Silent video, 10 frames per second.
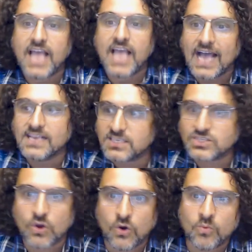has
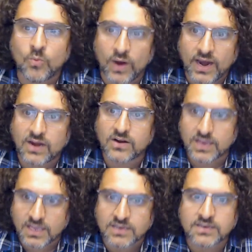its home where
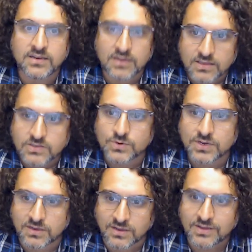in
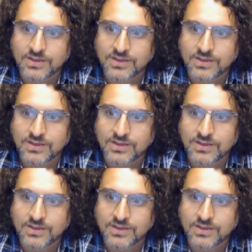Israel.